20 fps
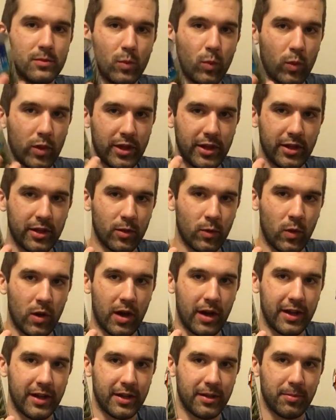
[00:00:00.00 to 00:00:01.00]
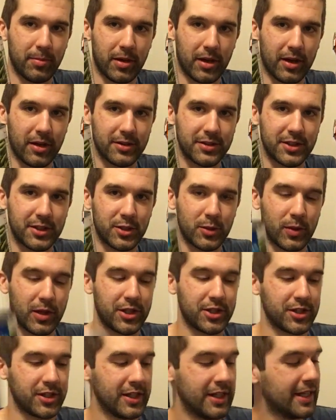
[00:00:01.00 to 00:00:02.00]
What are you going to want in a bug out
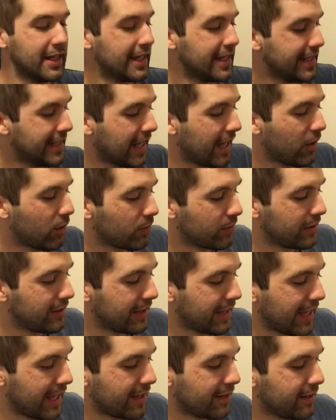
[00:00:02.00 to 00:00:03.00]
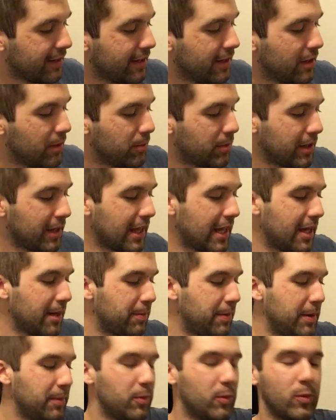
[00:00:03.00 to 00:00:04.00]
situation? Not only that, but a lot
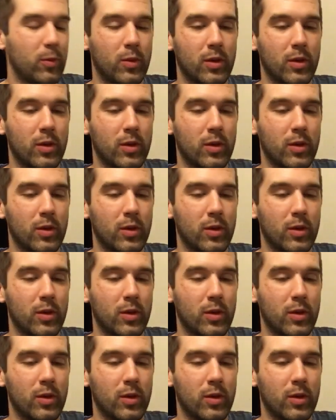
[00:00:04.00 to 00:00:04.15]
of people